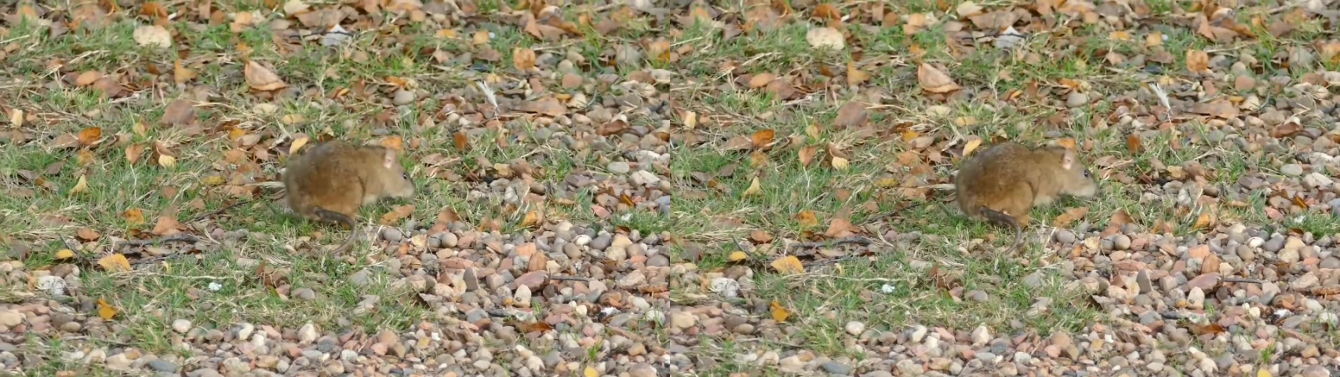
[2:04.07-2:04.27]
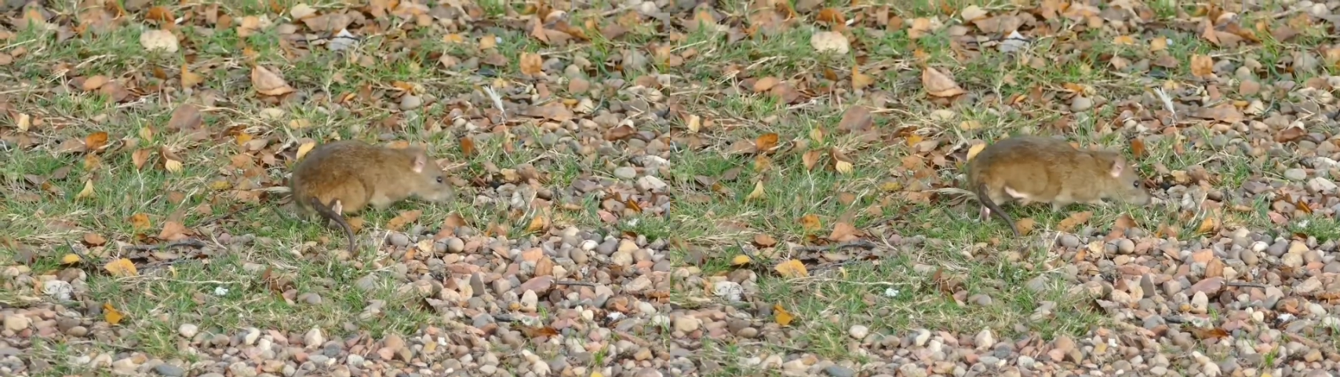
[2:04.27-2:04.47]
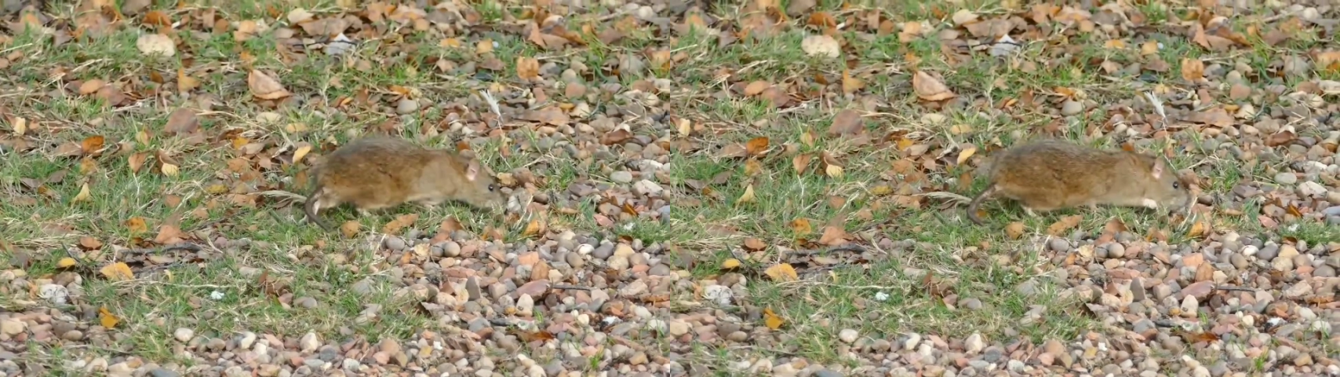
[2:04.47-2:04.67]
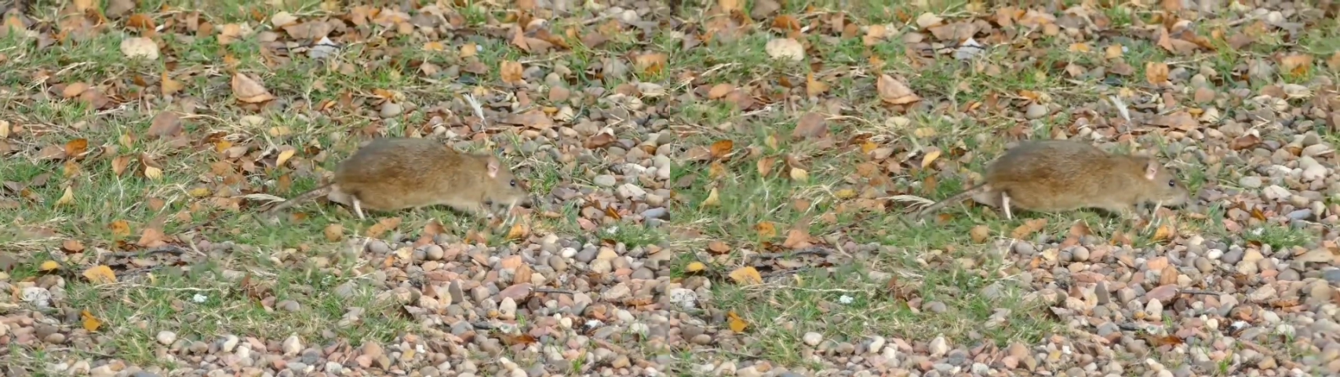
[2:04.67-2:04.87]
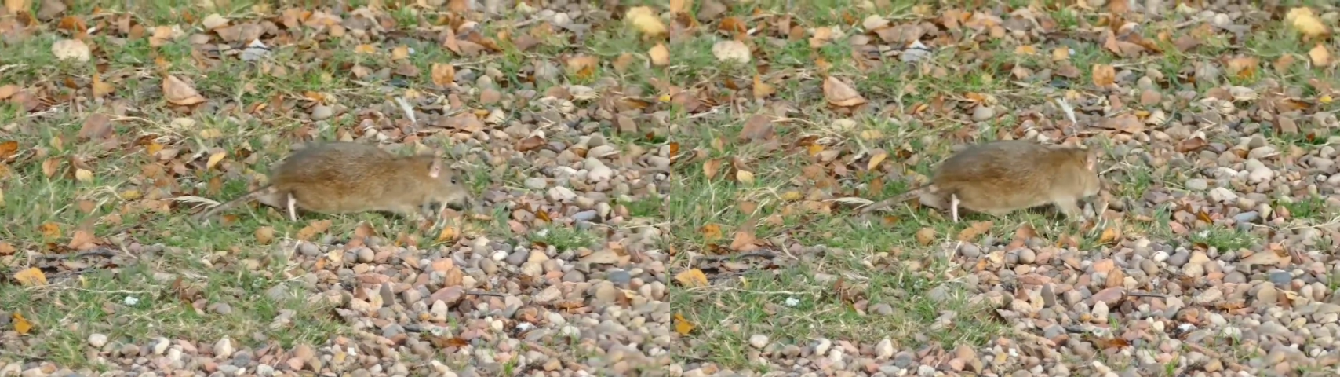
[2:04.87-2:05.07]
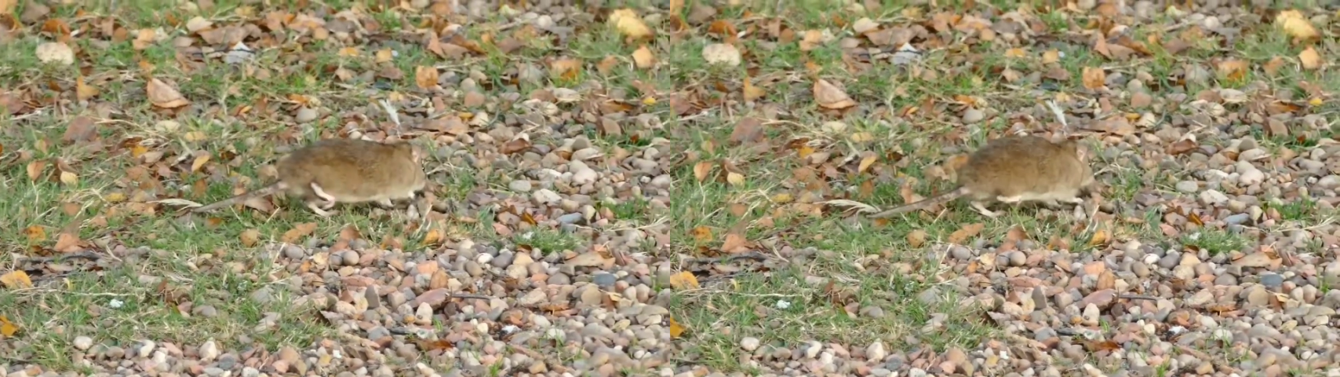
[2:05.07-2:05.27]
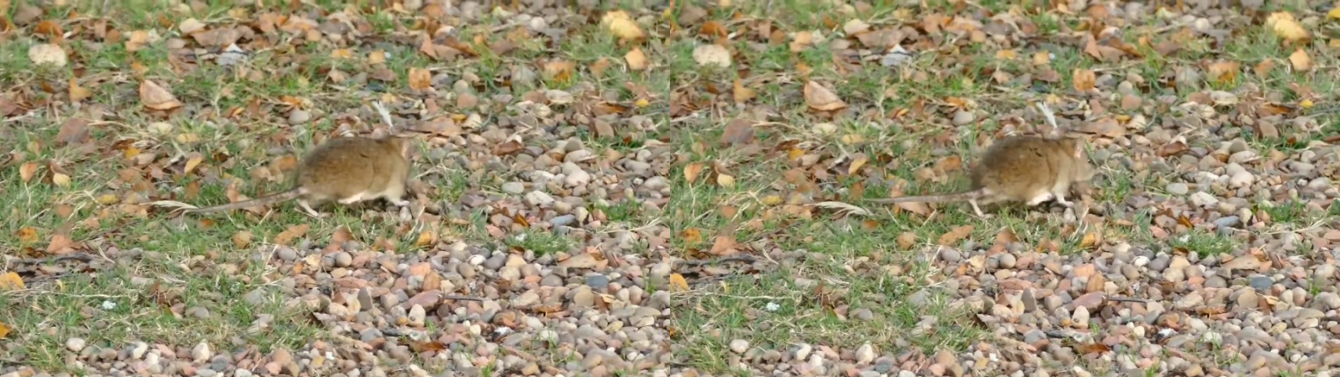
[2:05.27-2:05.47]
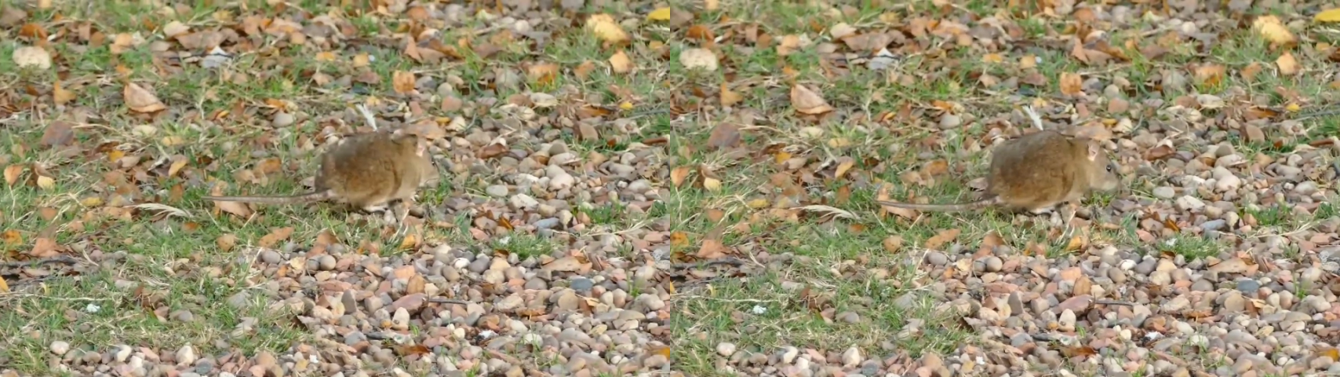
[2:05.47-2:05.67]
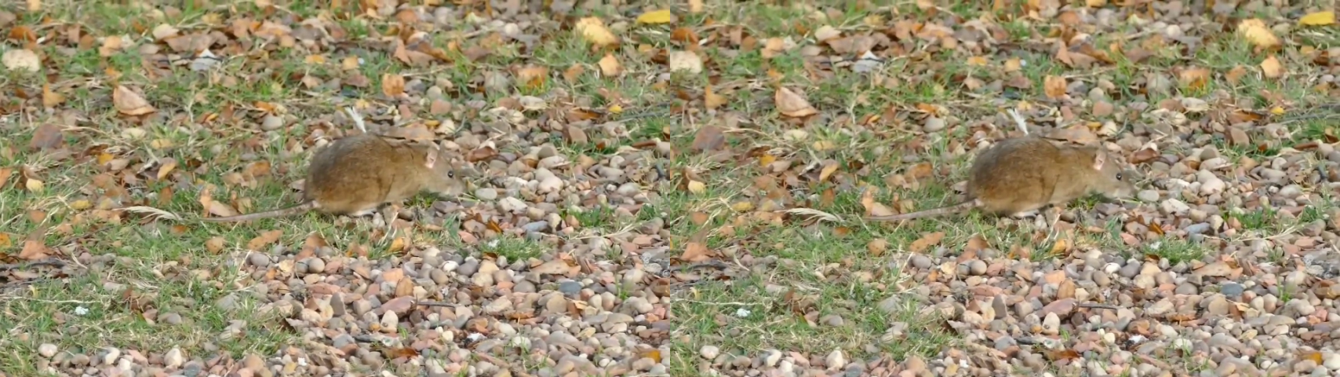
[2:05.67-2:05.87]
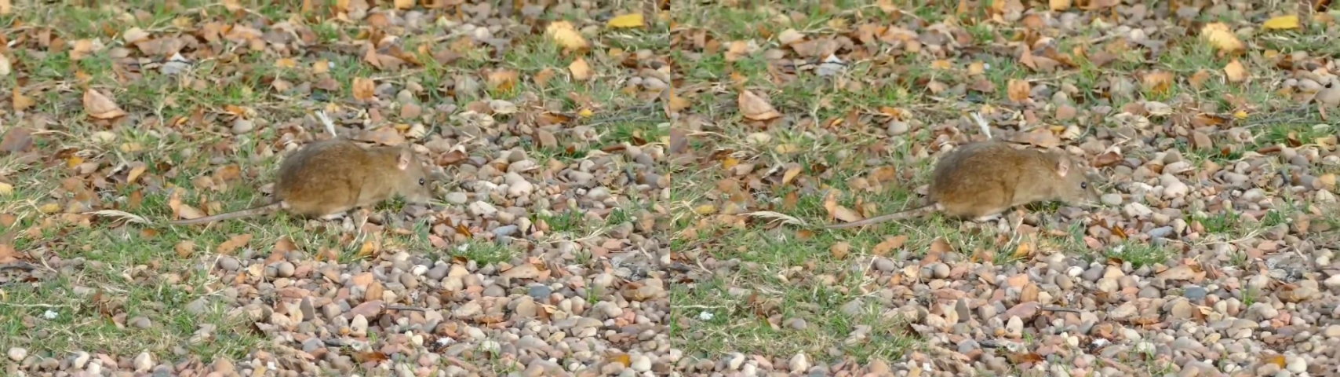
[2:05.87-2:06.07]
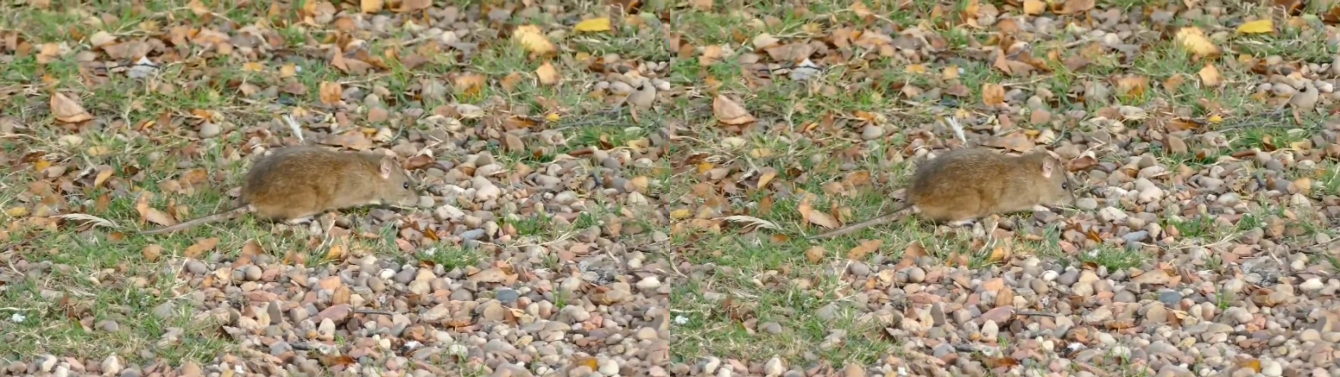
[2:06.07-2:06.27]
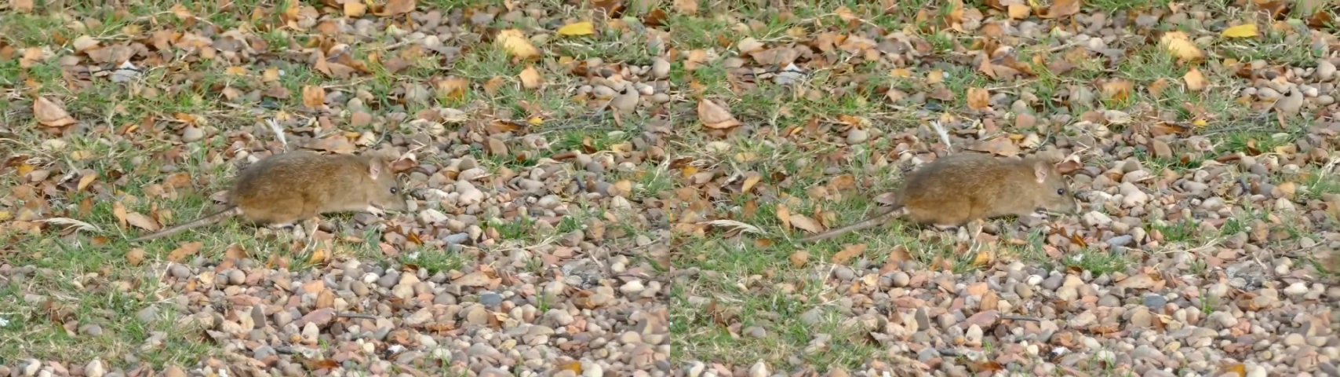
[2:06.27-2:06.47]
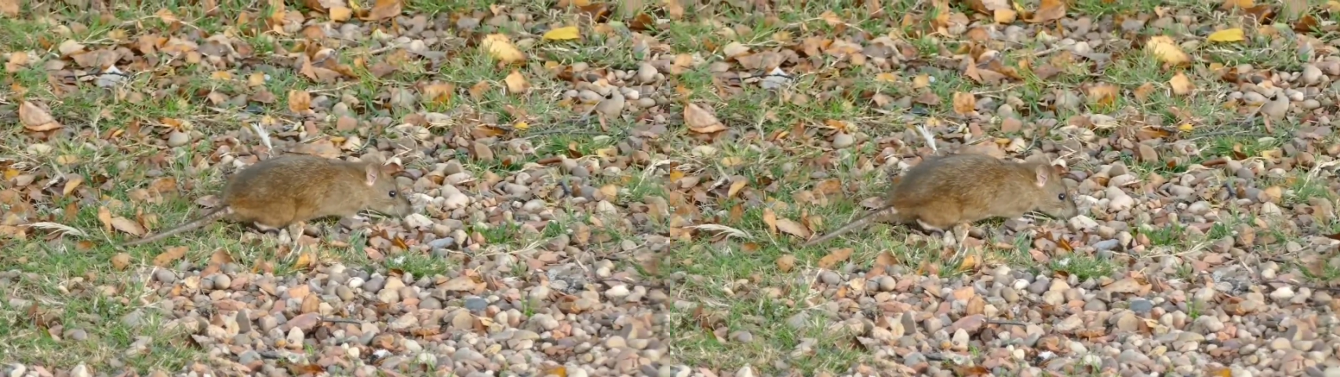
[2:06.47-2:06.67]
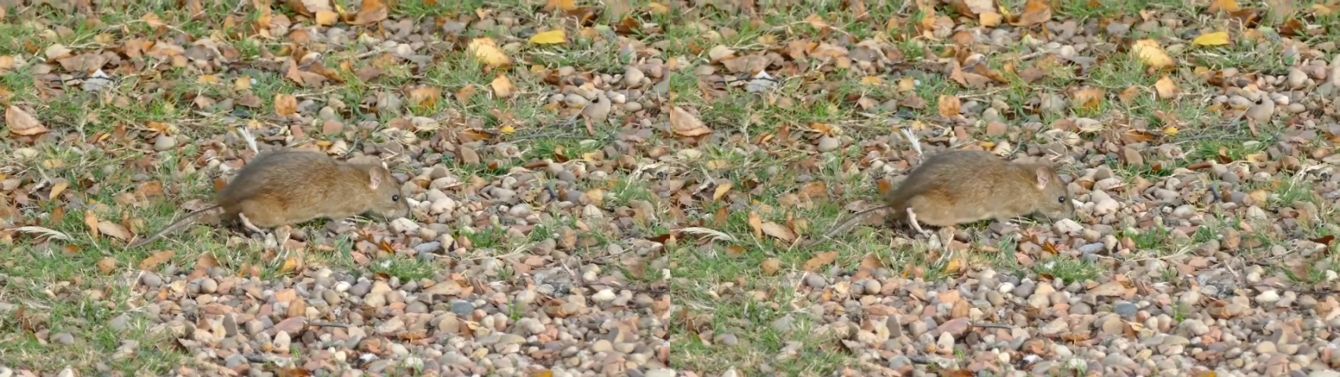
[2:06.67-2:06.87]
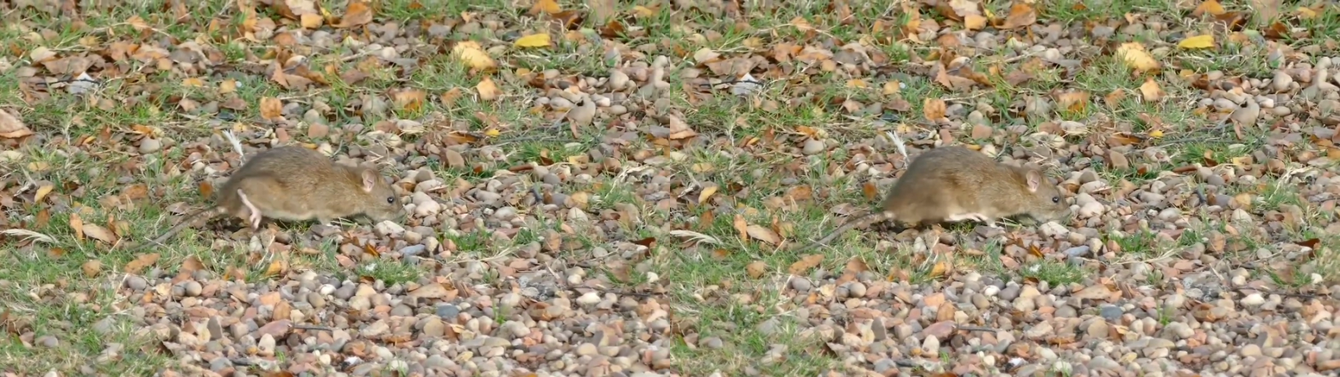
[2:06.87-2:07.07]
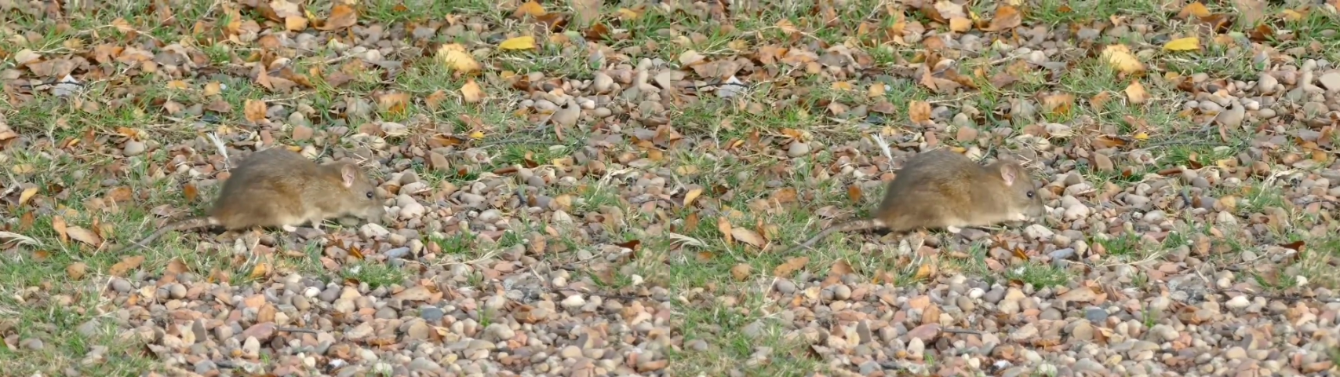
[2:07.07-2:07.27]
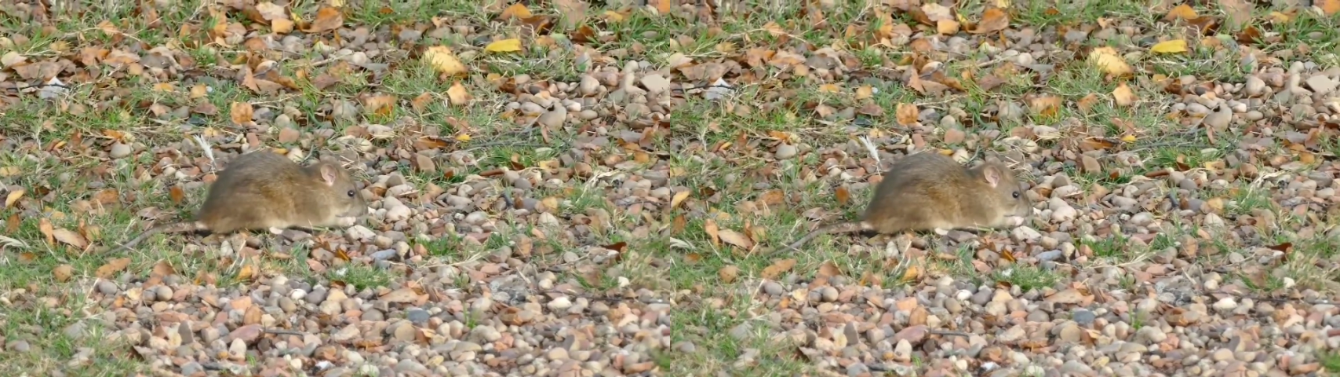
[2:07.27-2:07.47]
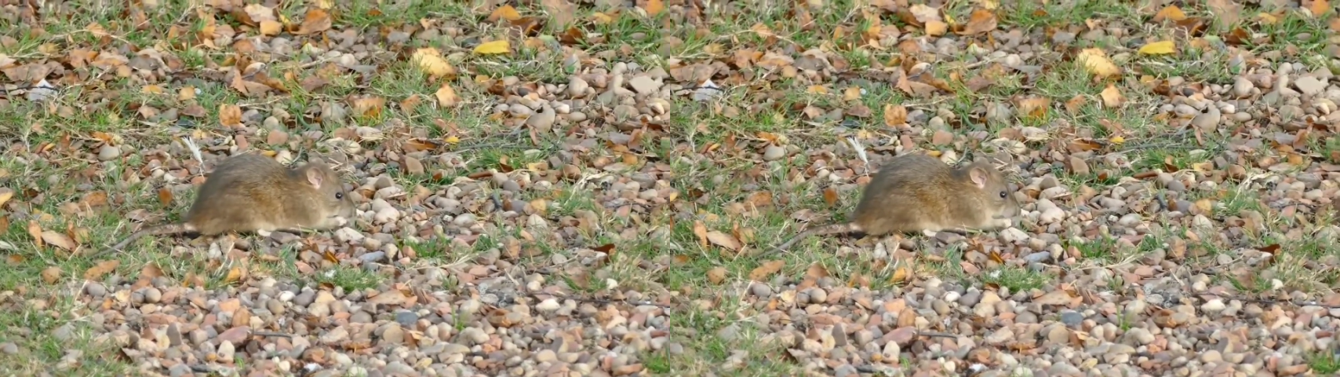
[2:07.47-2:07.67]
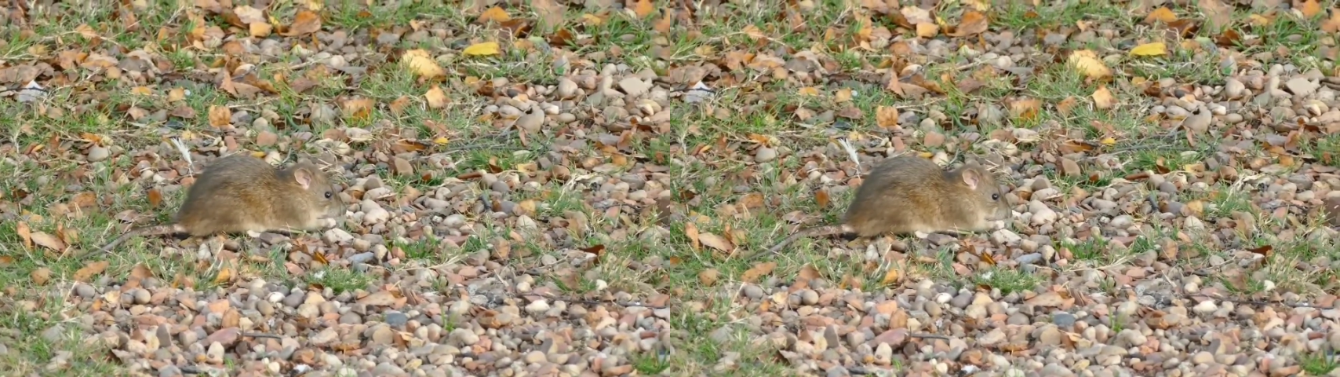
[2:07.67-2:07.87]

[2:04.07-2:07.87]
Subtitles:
[unreadable: no face in view]